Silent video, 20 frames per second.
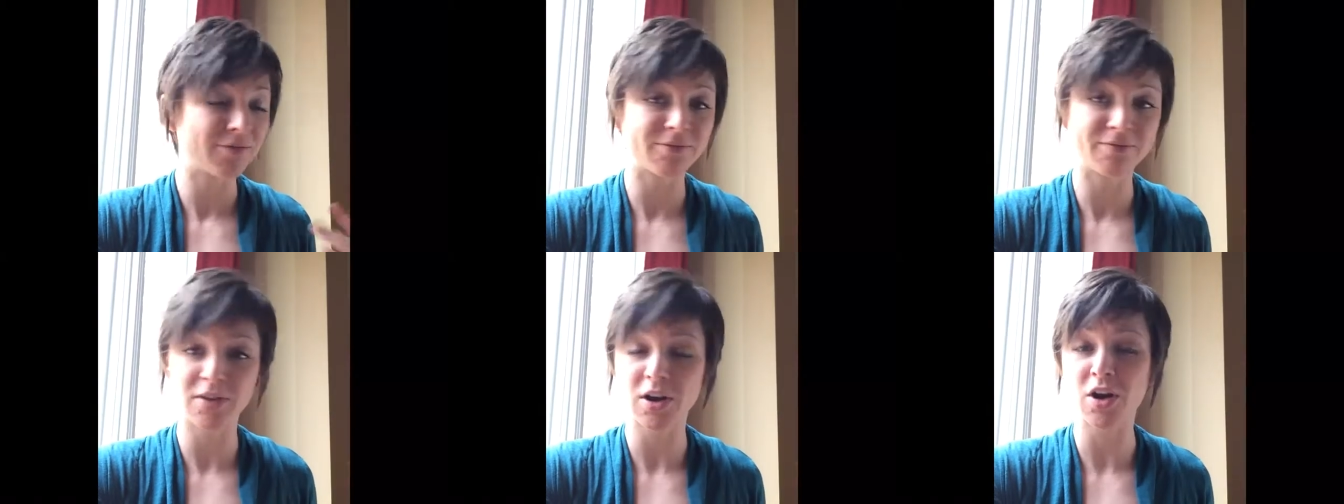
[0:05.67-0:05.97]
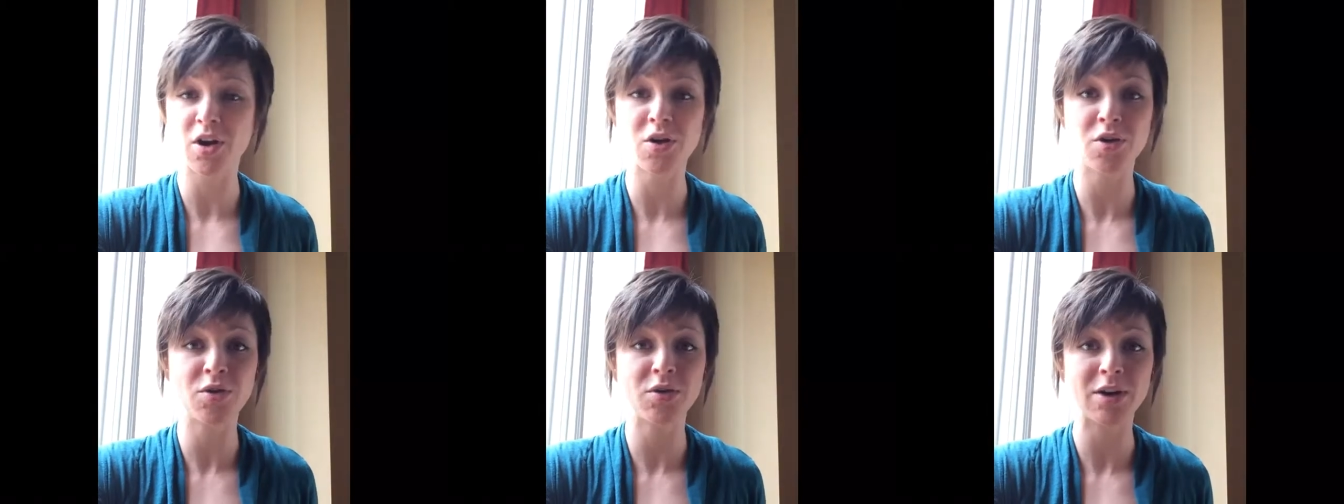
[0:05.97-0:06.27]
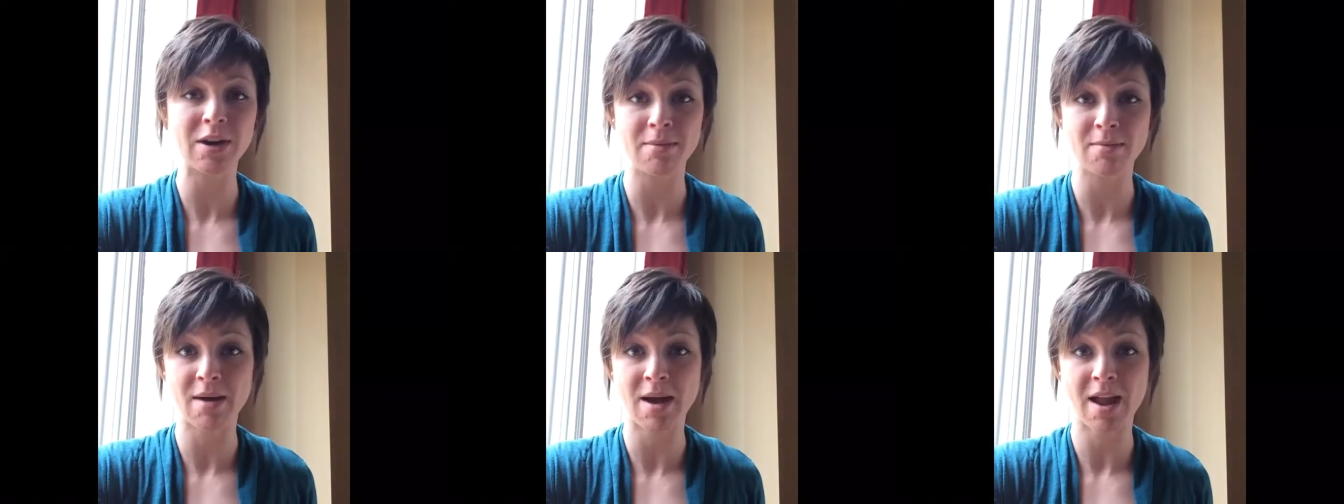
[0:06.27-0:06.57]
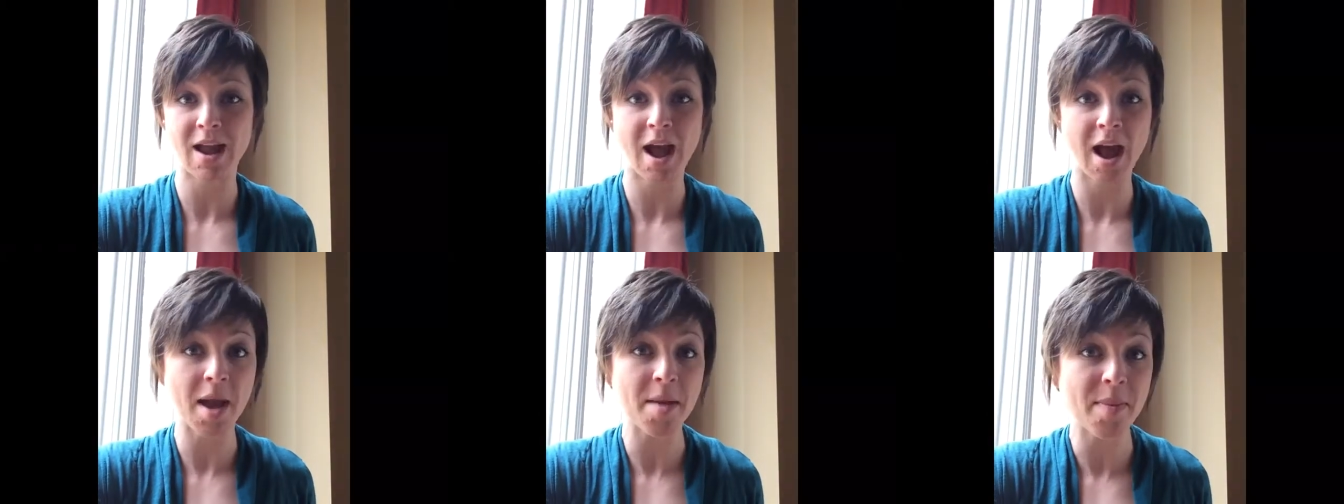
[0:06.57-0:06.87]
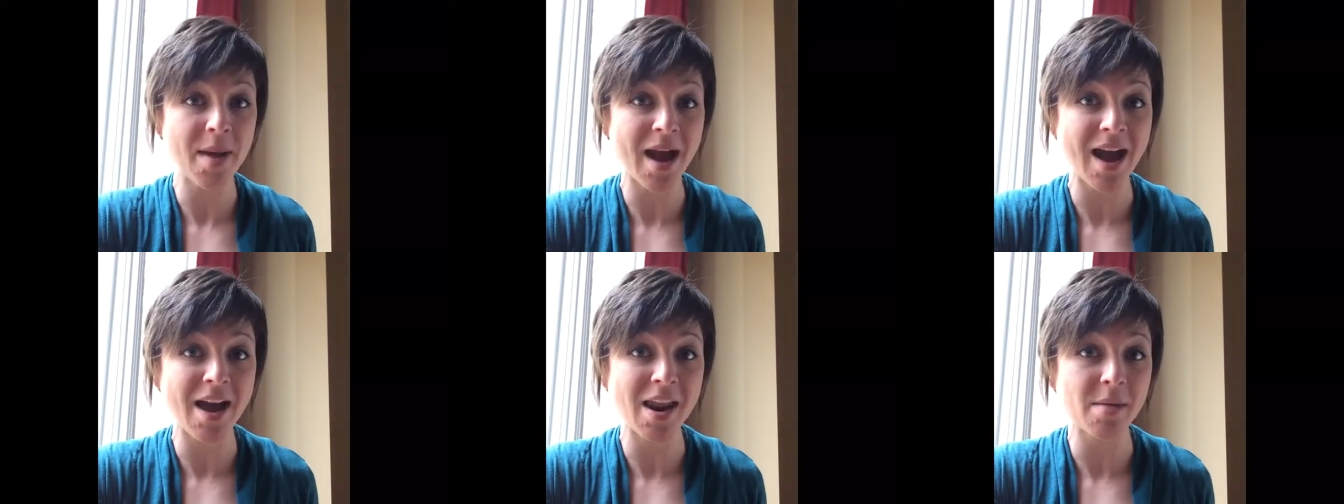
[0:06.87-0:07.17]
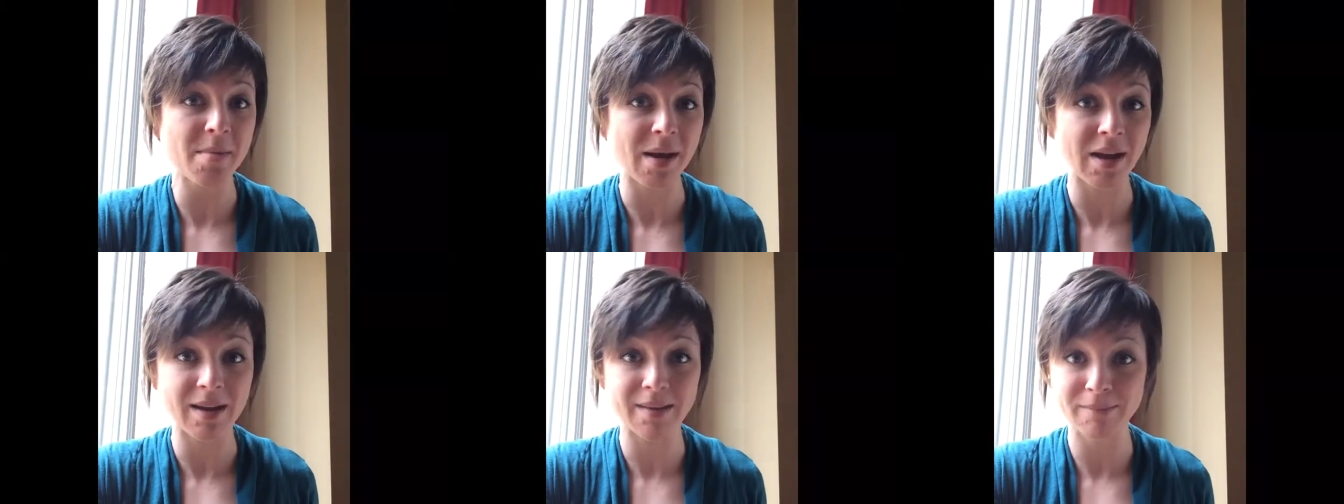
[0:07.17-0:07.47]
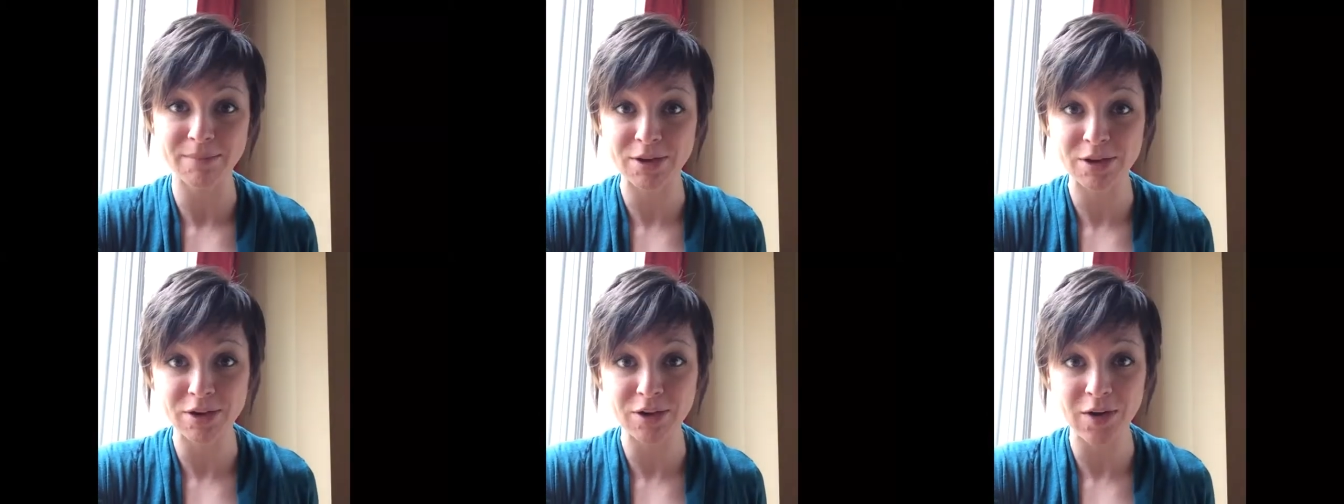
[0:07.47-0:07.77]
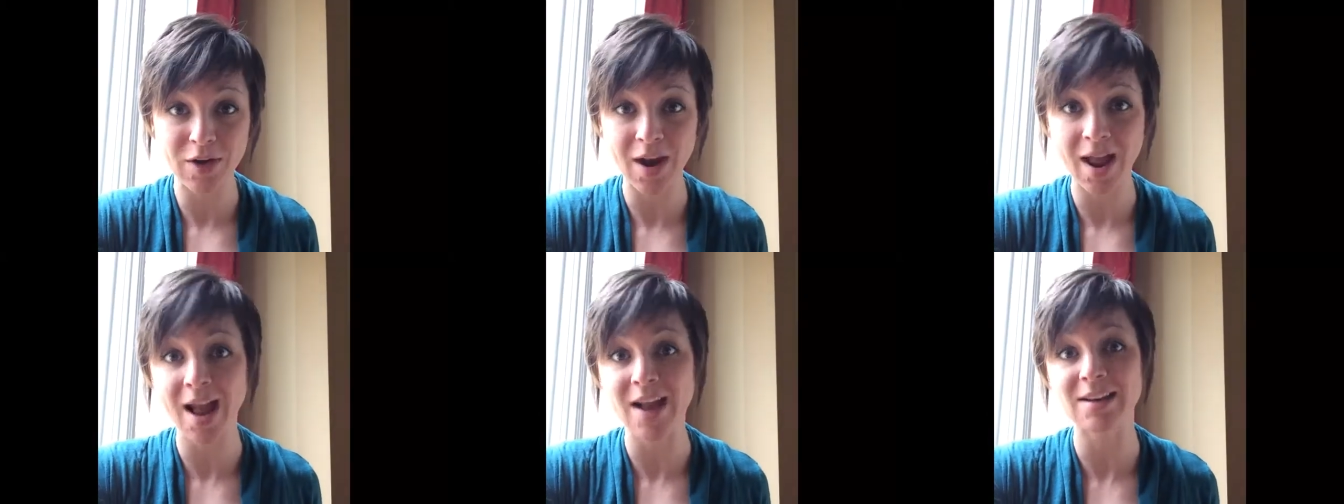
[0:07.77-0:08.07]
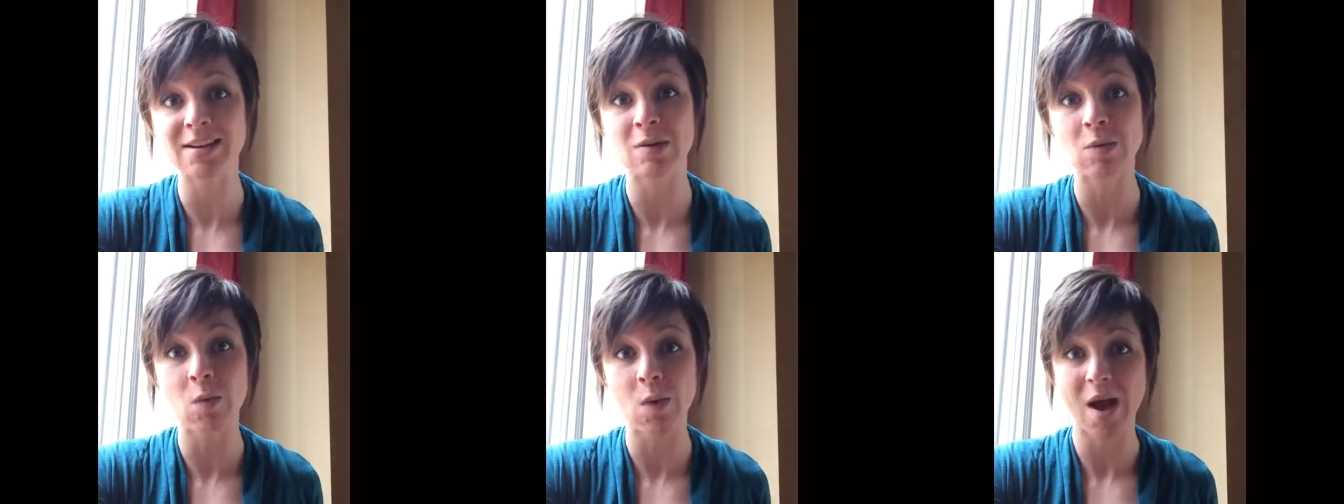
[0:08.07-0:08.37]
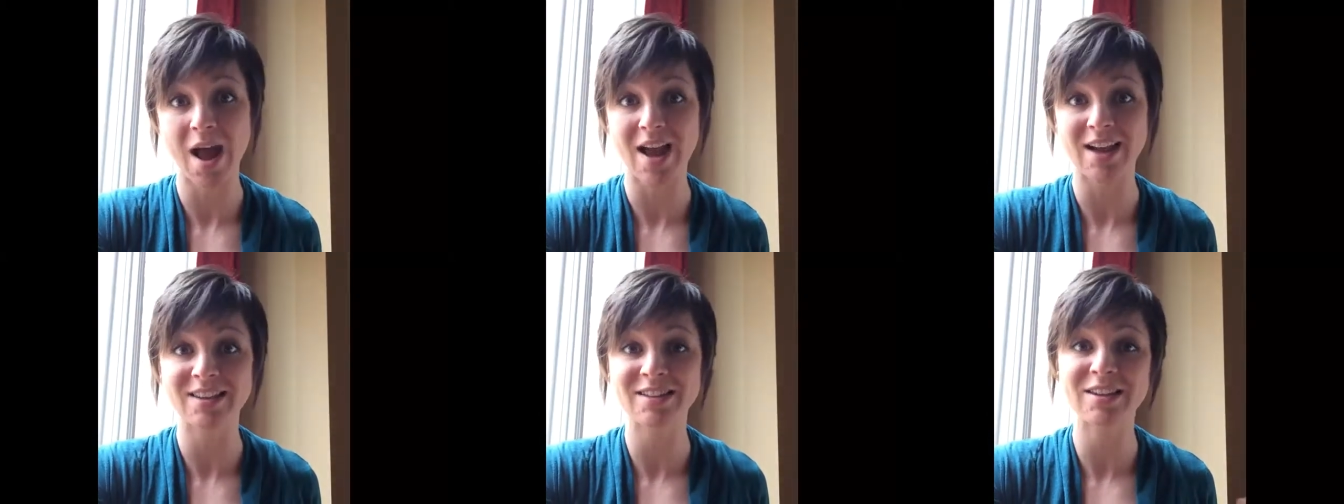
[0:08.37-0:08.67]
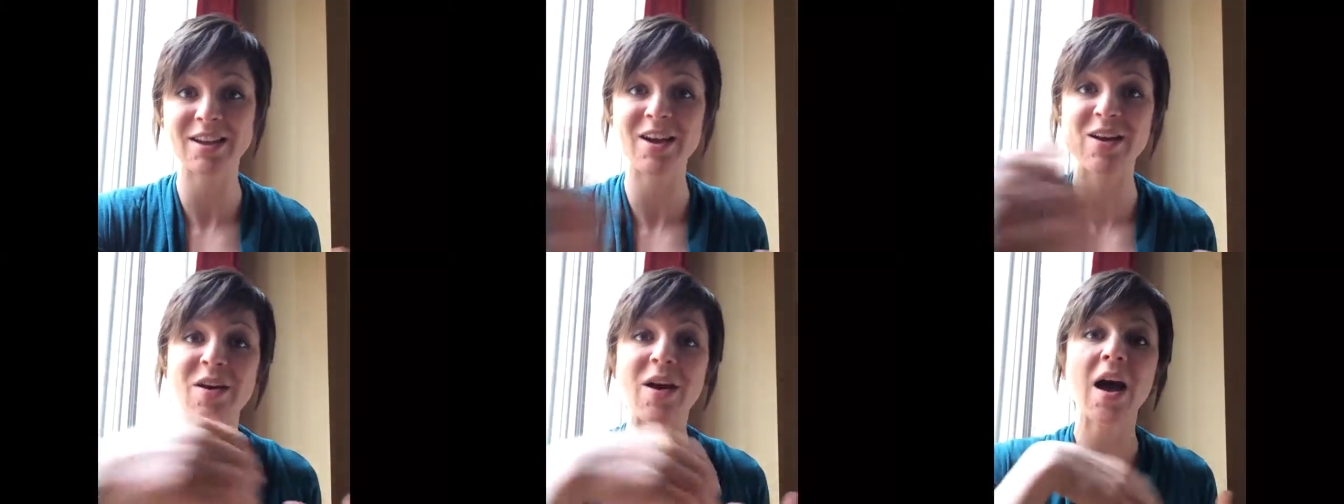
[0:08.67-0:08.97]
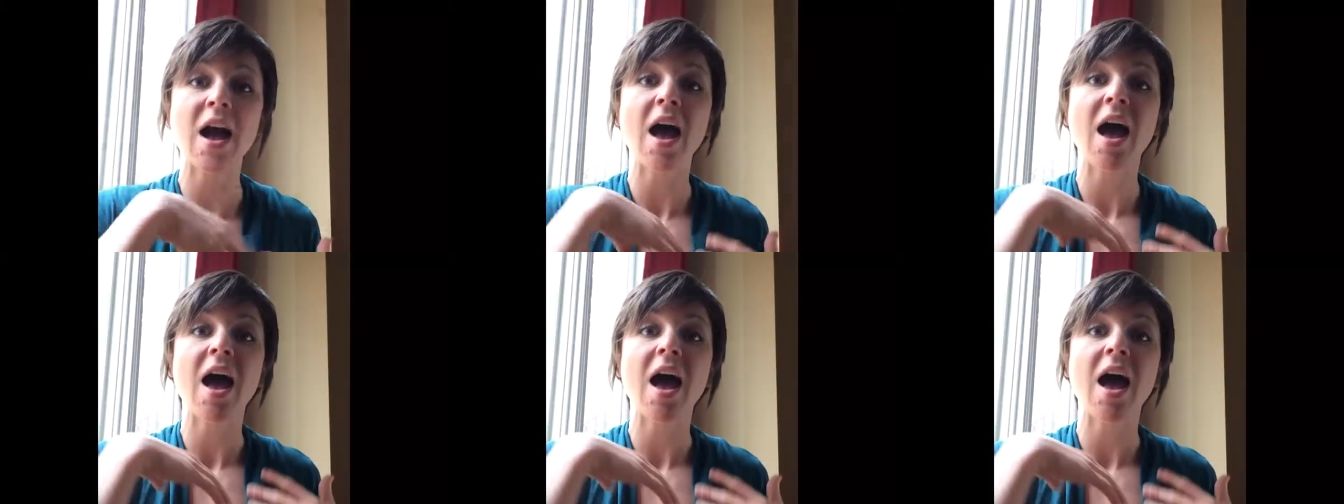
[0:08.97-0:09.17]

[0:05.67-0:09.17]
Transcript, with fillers: phone and my iPad and my computer act in whack. So,